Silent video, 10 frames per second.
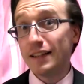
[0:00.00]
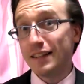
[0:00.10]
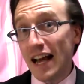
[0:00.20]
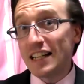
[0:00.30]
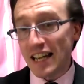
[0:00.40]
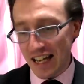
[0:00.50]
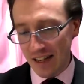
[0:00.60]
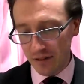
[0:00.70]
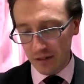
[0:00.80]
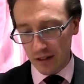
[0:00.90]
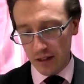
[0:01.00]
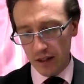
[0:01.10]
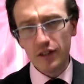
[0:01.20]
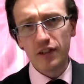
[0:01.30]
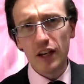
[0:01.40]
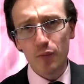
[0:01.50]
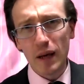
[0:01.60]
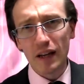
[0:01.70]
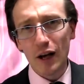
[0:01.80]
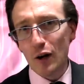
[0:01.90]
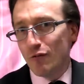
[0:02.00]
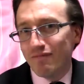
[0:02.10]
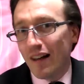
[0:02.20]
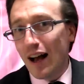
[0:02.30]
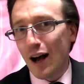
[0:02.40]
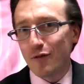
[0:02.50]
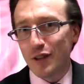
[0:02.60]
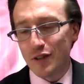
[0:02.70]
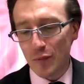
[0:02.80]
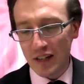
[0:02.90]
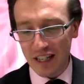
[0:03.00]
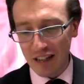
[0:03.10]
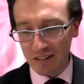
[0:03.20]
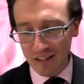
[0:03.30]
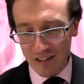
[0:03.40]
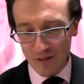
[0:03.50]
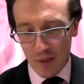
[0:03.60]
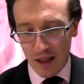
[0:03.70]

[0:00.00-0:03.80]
"Daddy," said Bingo, after some giggles,